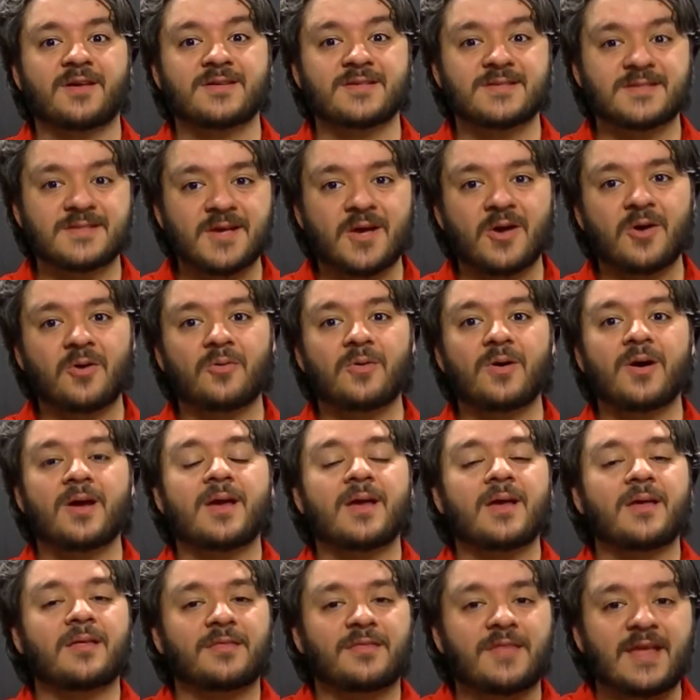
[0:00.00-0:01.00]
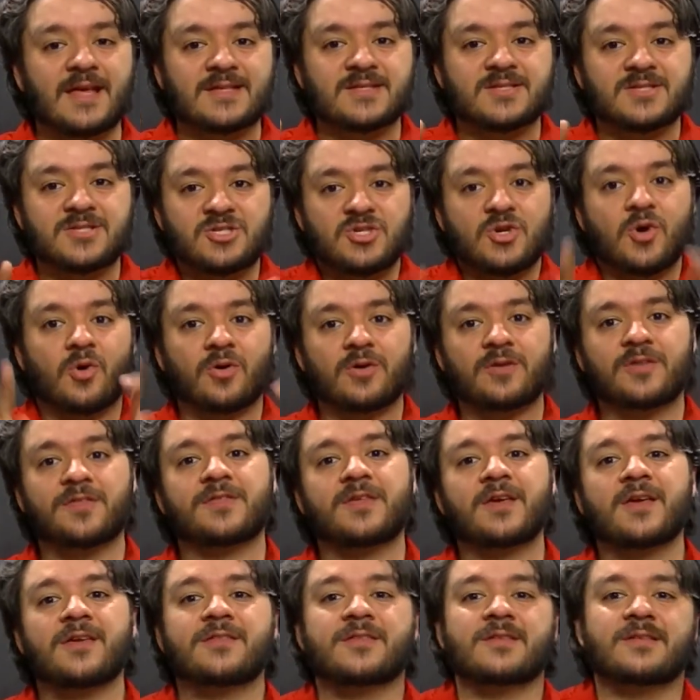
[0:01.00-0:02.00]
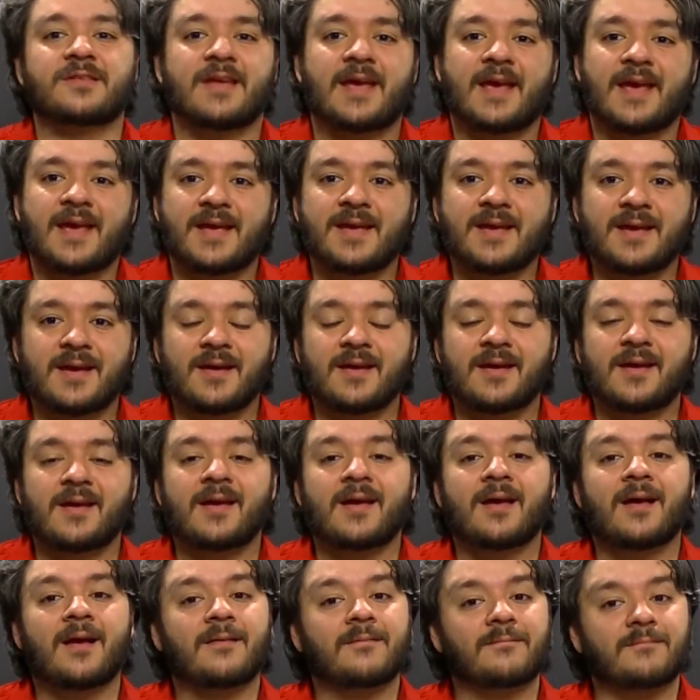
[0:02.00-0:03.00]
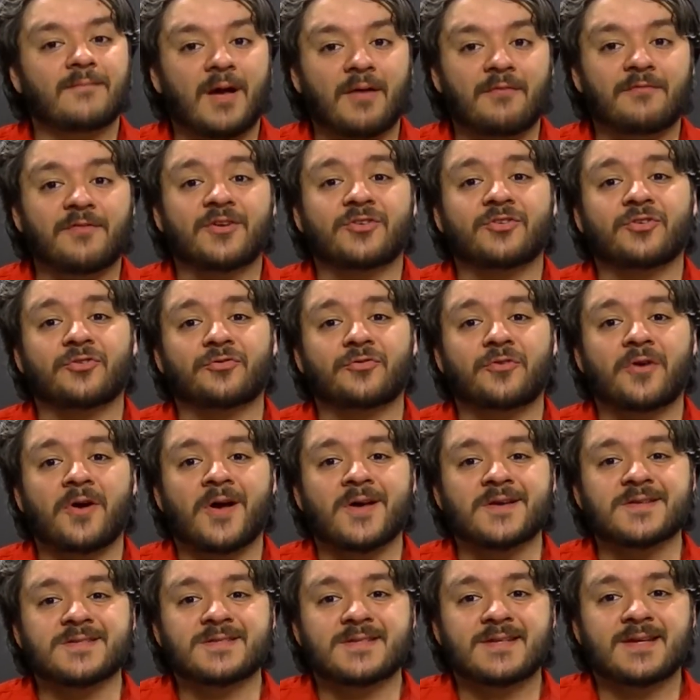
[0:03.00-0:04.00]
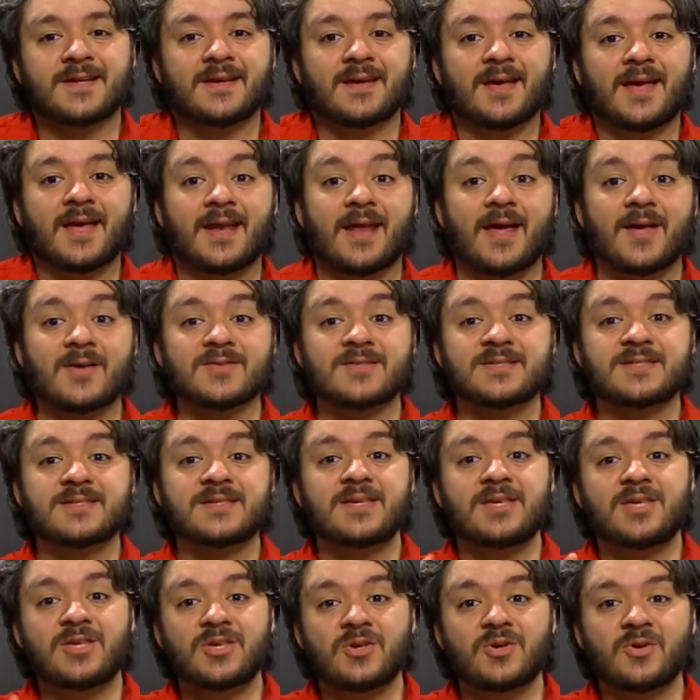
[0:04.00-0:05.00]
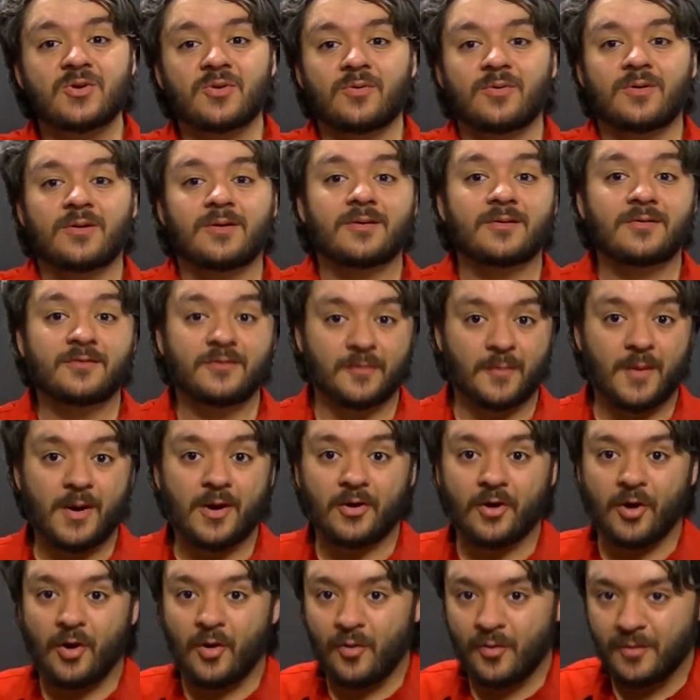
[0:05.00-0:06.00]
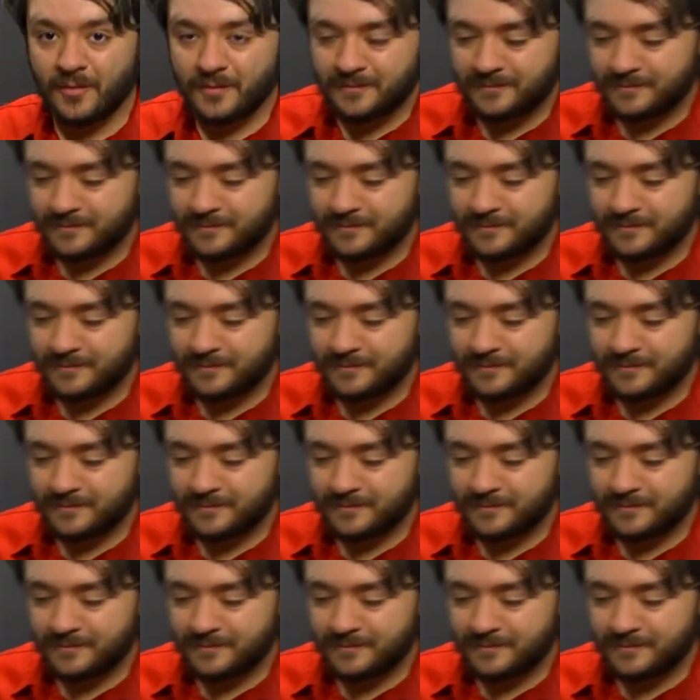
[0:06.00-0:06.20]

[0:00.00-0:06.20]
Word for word: So, that's your thing of the day. I'm Victor Frost, and I'll see you tomorrow.